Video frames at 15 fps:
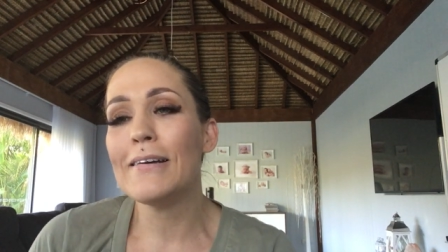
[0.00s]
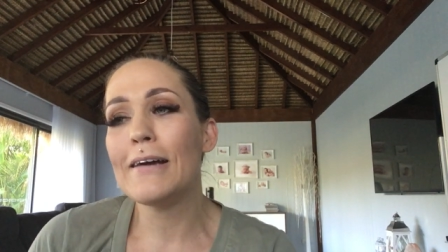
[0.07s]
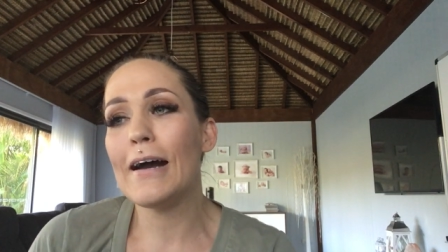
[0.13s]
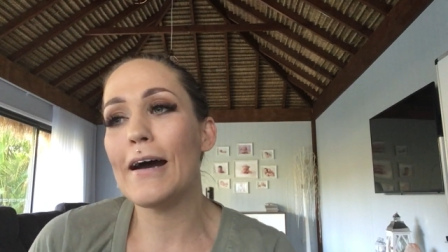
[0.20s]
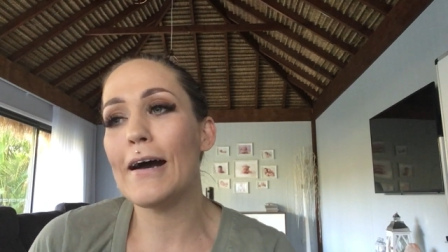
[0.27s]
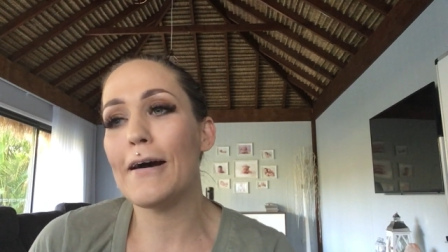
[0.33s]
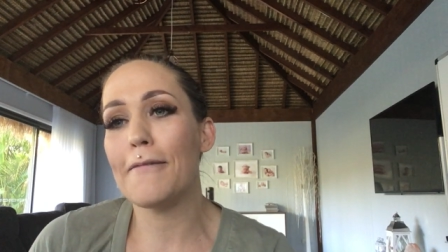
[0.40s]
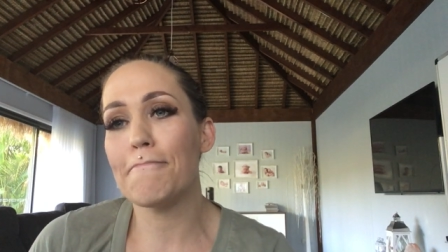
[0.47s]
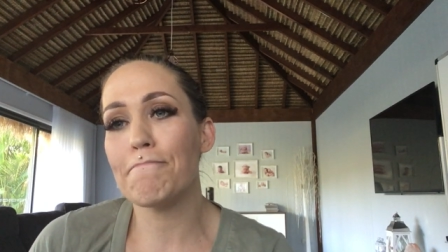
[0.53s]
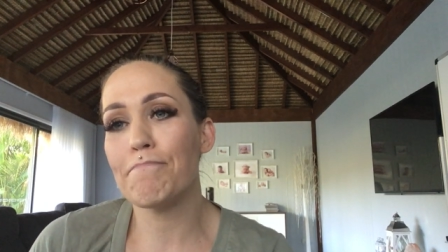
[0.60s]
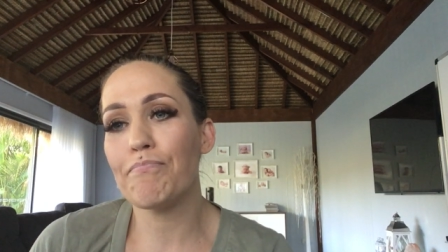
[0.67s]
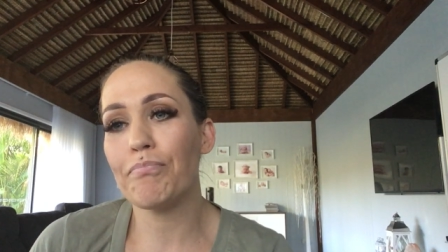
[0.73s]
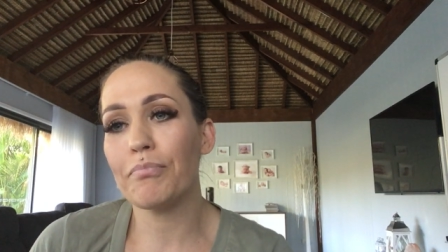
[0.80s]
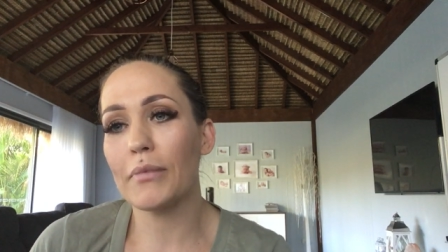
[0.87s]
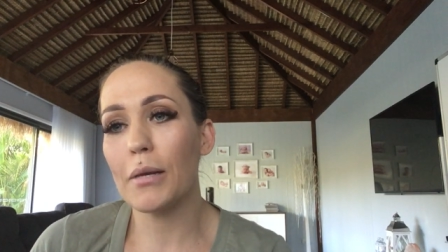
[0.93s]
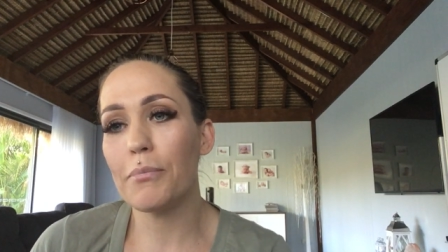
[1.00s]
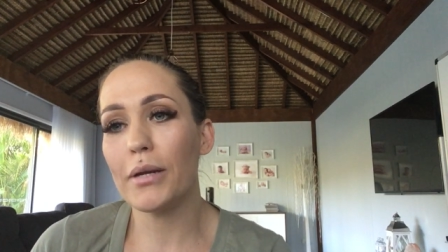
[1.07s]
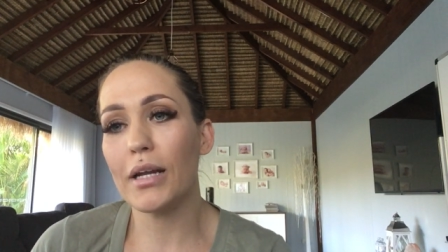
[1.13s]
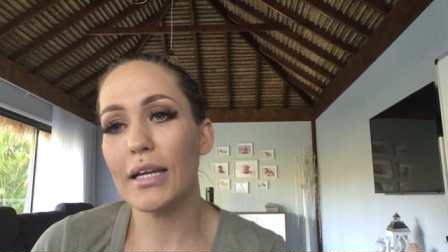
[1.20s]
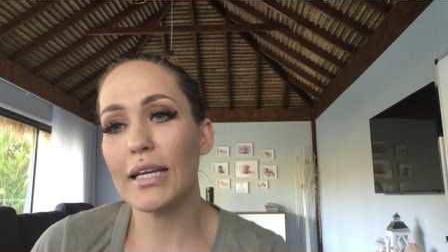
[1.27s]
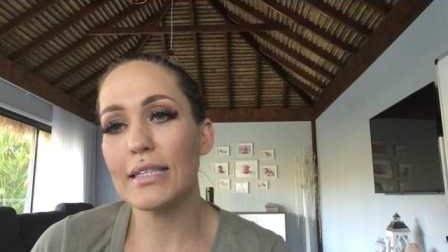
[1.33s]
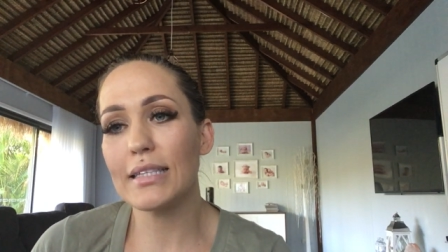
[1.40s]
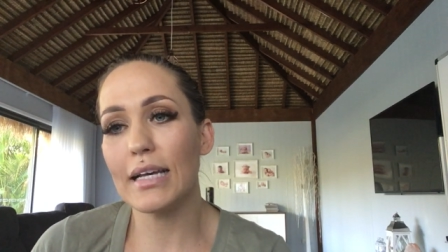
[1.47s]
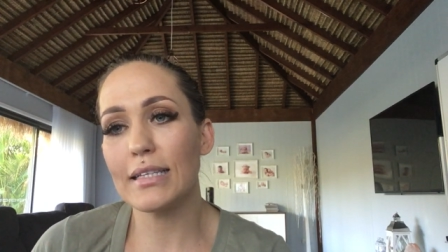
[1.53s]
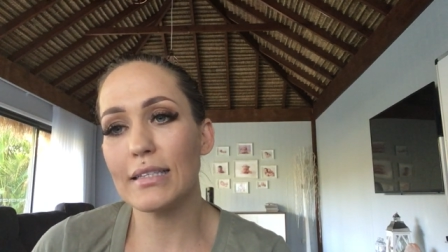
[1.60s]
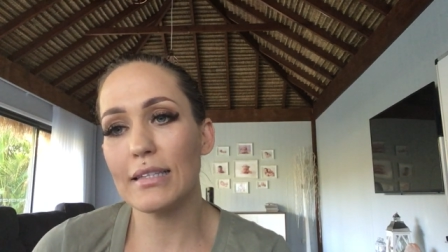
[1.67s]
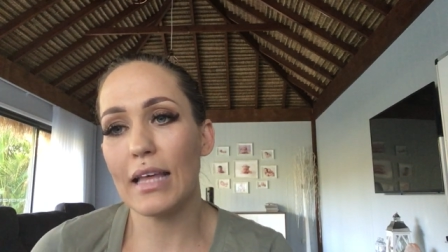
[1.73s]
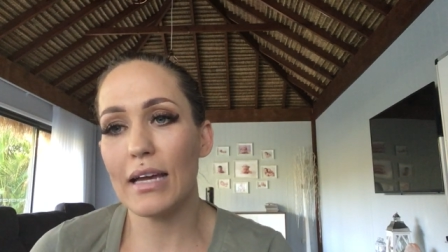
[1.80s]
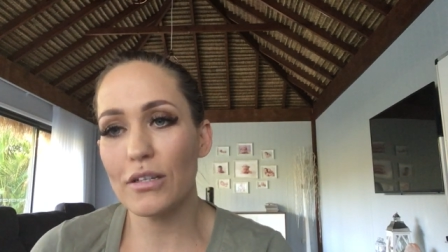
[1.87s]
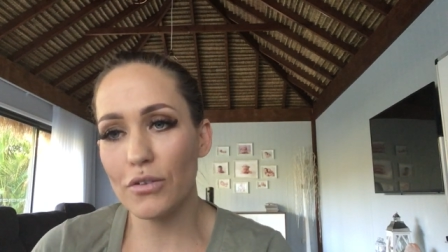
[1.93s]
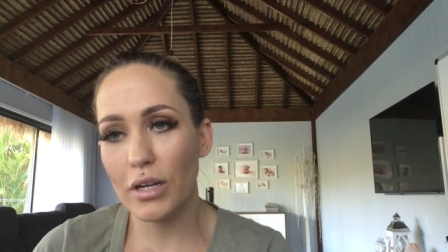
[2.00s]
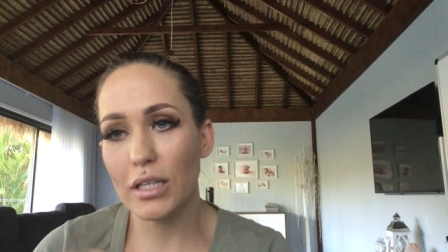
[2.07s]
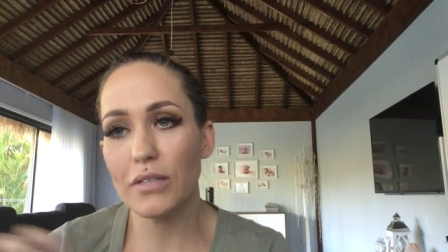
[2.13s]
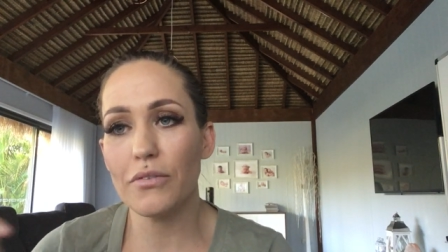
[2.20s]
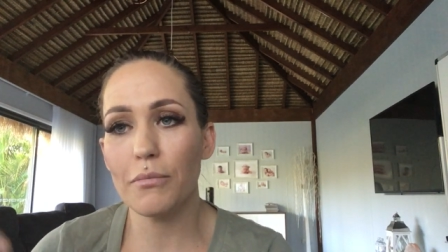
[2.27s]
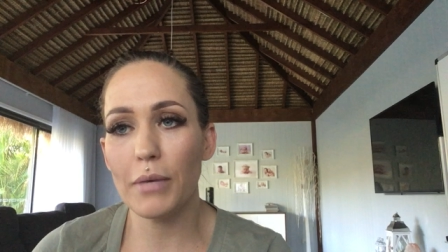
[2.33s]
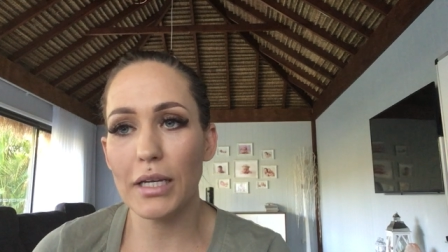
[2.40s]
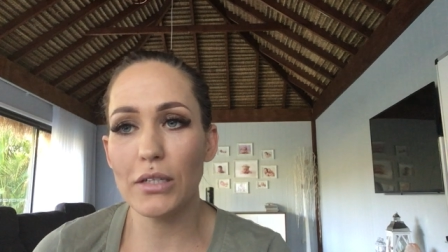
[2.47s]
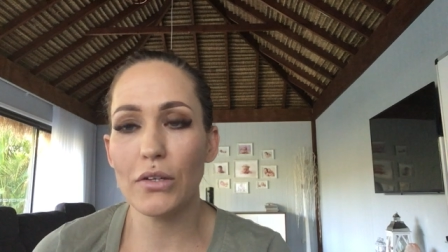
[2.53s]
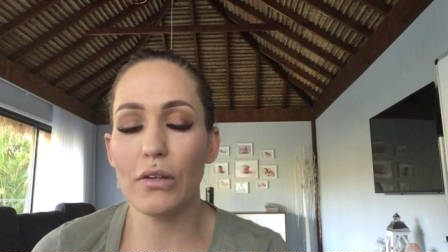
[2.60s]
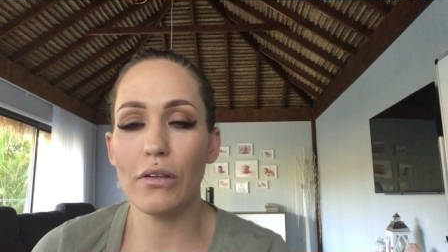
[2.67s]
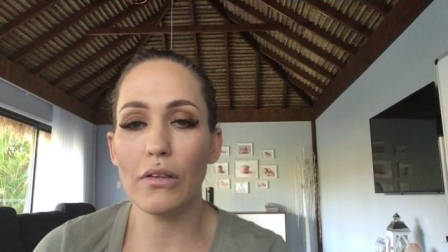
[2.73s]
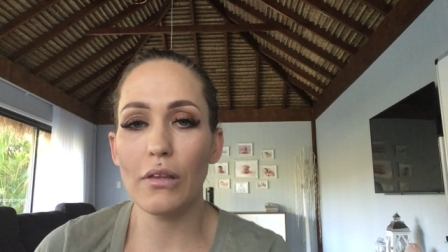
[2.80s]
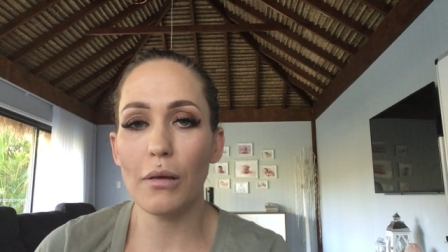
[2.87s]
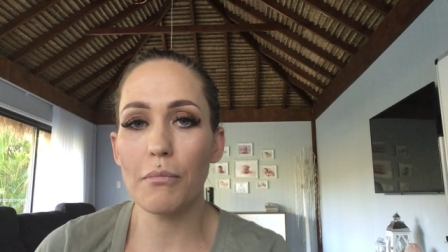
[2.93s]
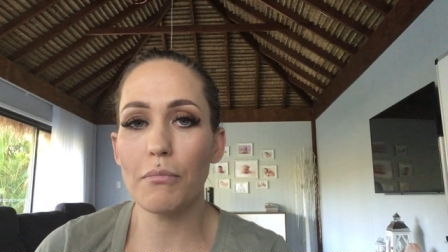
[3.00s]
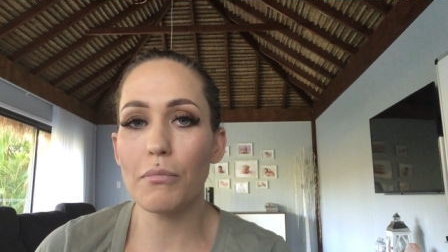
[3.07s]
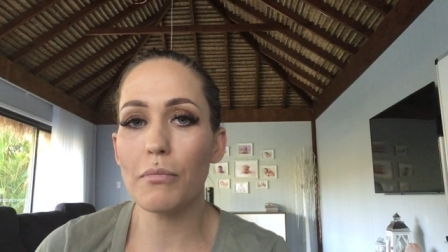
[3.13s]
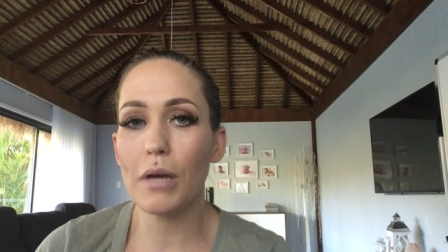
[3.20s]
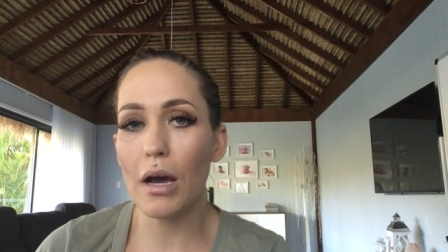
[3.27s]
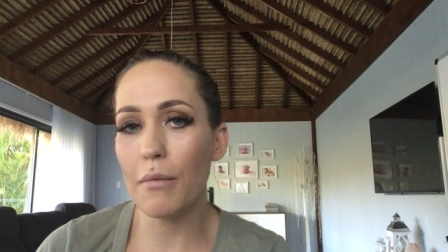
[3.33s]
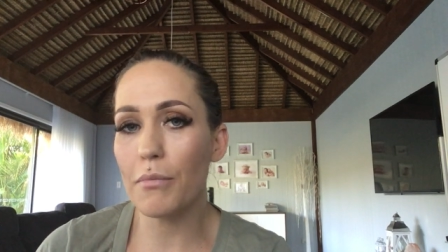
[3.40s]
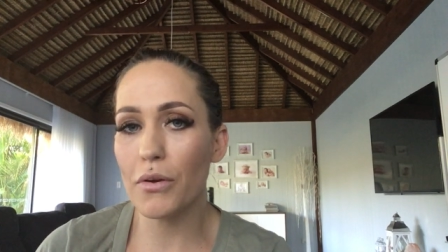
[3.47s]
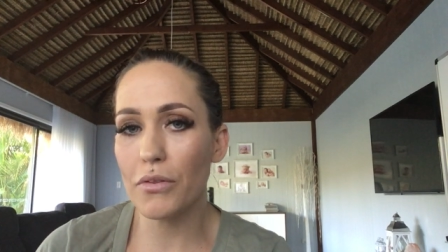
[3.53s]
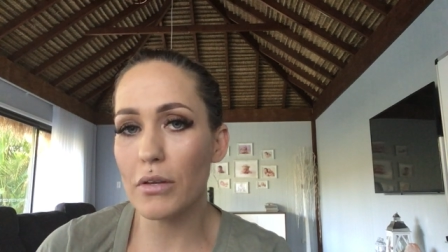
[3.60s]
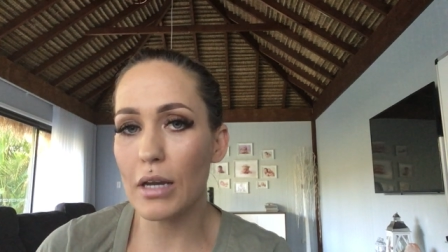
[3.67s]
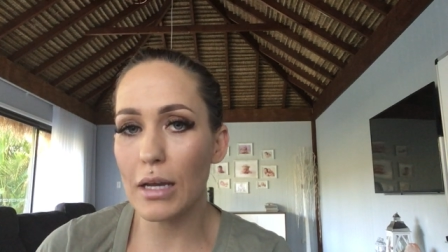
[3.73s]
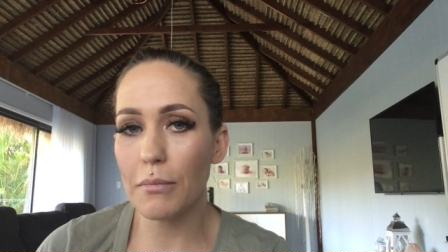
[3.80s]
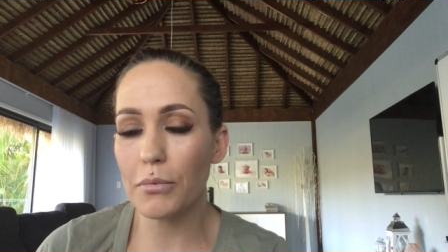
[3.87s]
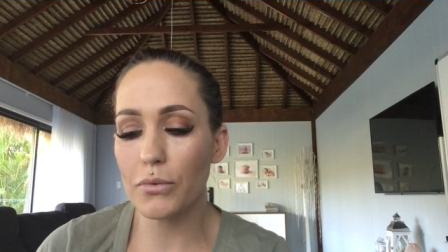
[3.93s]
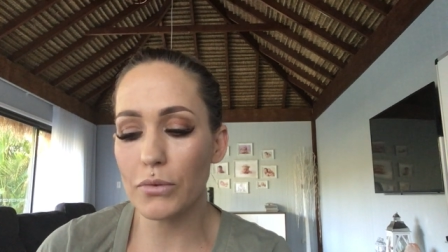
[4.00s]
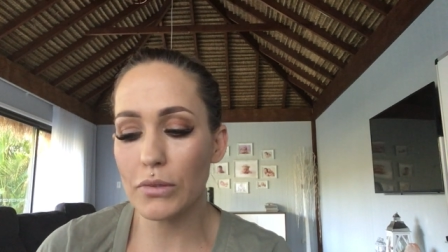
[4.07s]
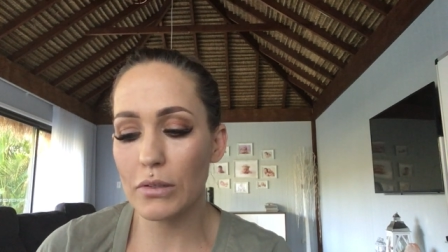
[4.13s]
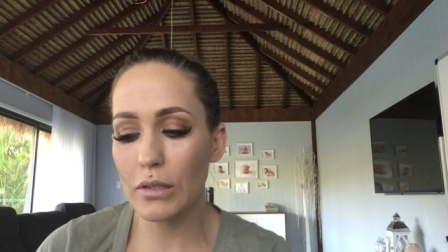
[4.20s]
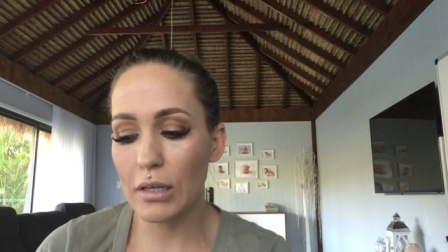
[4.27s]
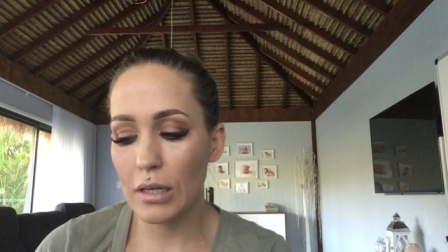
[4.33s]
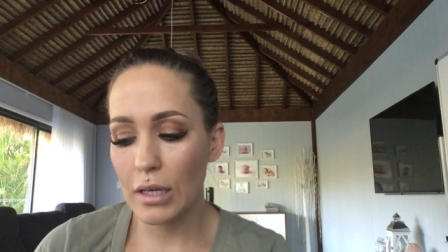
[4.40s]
But I guess that's that transformation that Calmbirth enables.